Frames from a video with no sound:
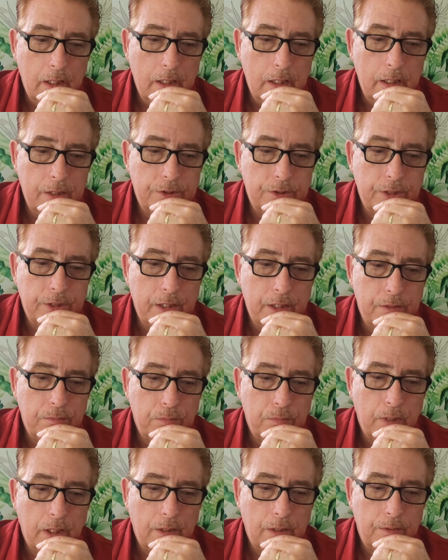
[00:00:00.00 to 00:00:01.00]
he said,
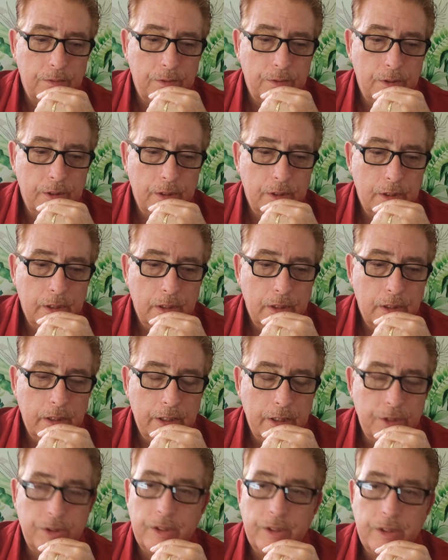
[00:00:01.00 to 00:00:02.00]
well,
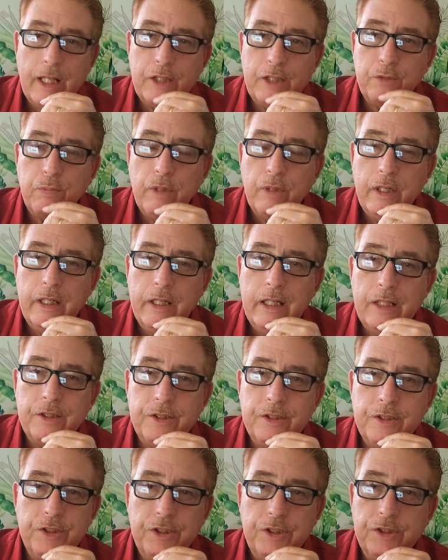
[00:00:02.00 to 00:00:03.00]
he said, that's what it is.
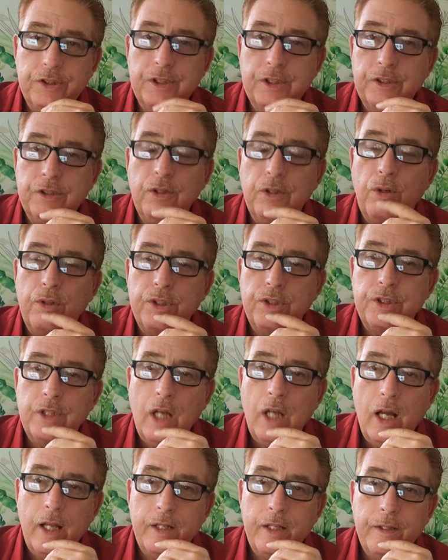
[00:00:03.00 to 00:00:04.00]
She says, no, it's
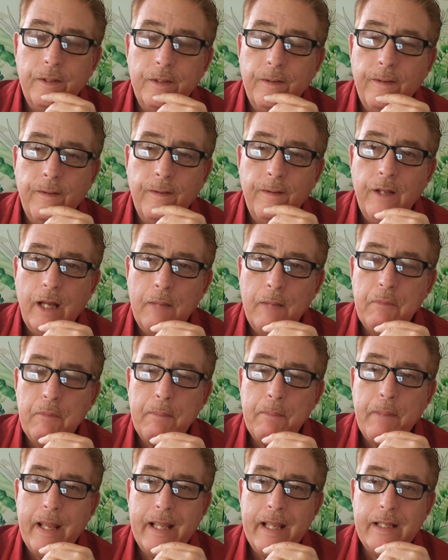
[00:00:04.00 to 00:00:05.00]
not. I'm
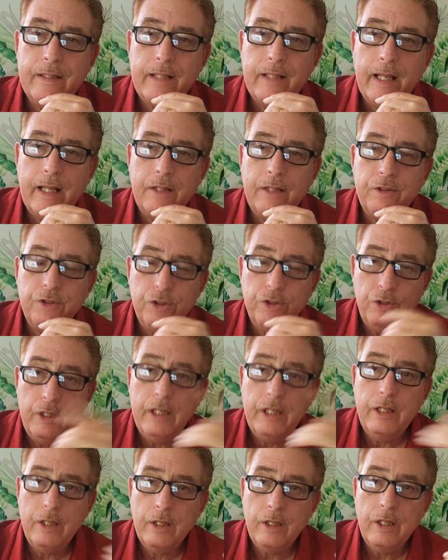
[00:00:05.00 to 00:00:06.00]
not paying that. You
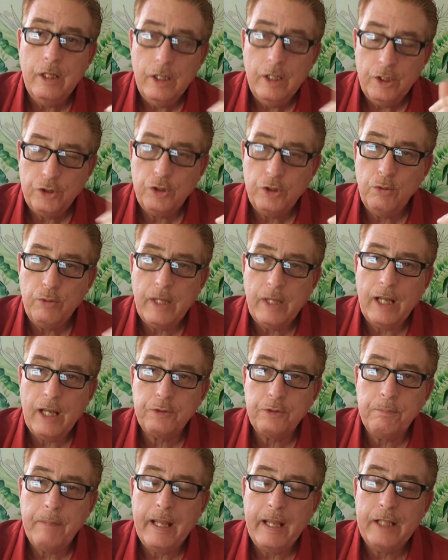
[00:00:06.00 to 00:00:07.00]
need, it's
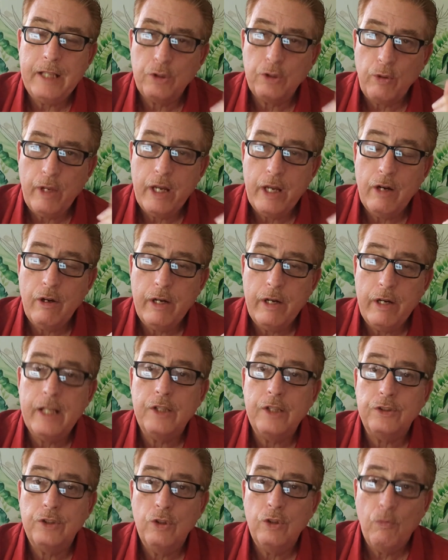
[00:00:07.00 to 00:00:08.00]
2,000 peso. Here it
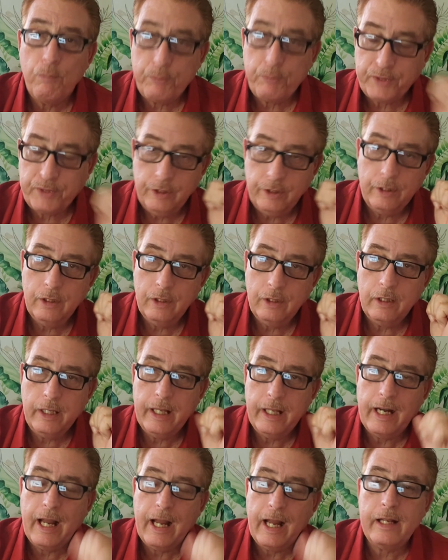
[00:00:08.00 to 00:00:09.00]
is.
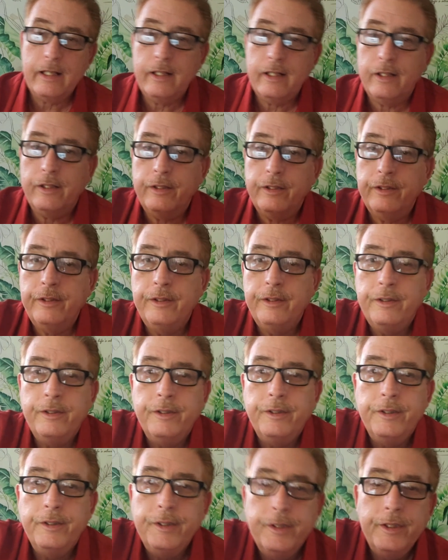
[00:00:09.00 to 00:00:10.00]
Get out of here.
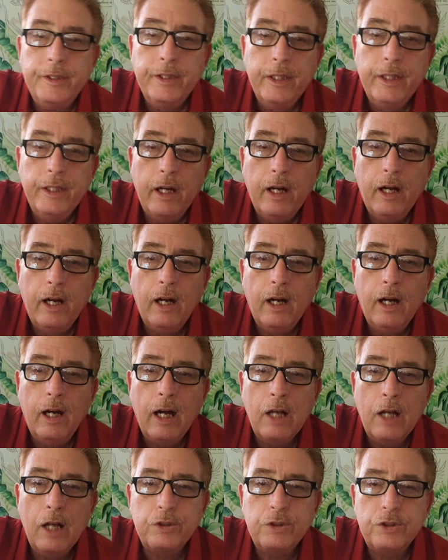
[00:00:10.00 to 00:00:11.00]

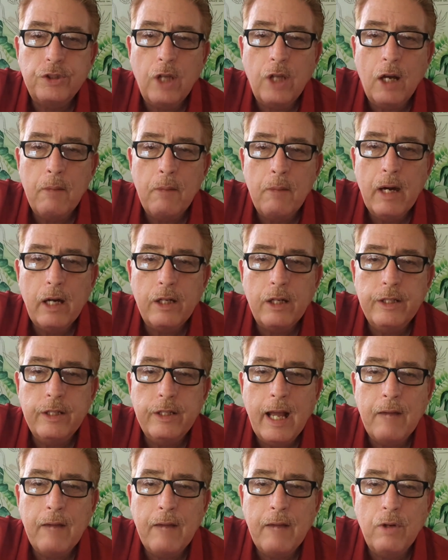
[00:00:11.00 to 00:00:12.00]
I also saw American
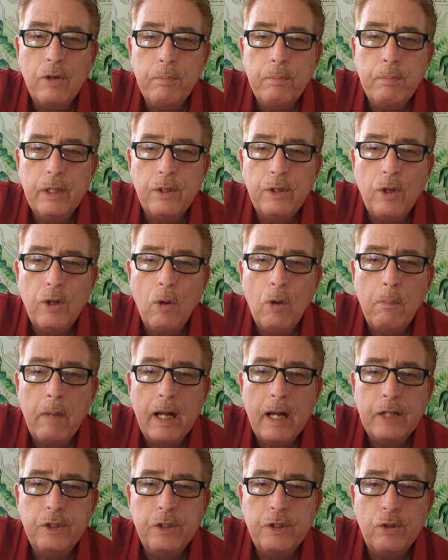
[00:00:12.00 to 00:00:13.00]
Davos build a home,
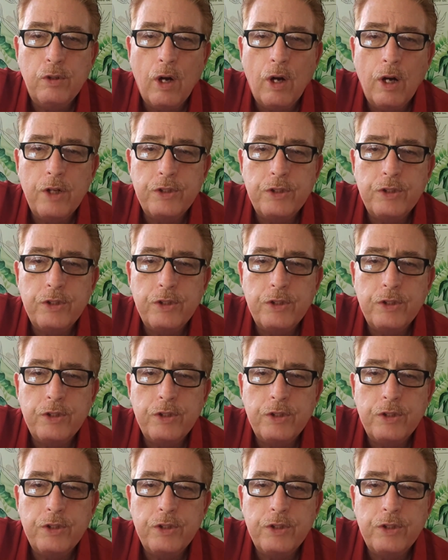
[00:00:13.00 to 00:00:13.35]
buy 2 cars,